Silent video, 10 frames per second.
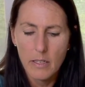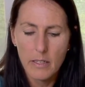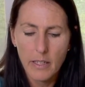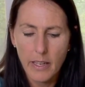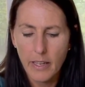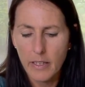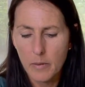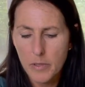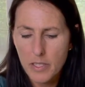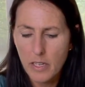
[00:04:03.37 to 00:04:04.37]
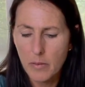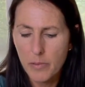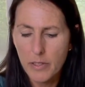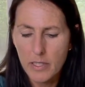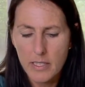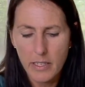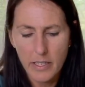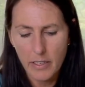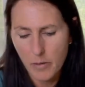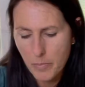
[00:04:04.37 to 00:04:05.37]
And again, I'm just kind of putting this in
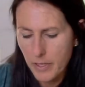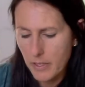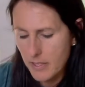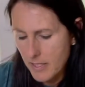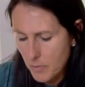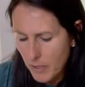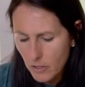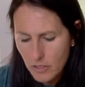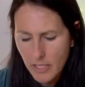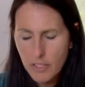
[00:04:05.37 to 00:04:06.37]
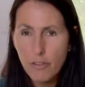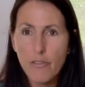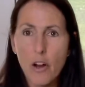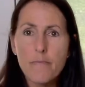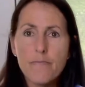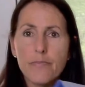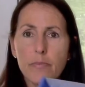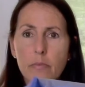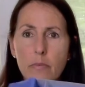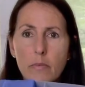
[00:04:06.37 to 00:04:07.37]
here, but this is what it looks like so far,
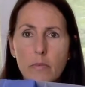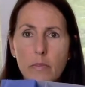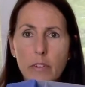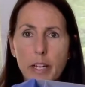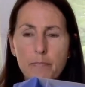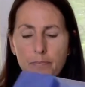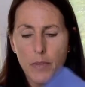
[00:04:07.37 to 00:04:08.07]
right?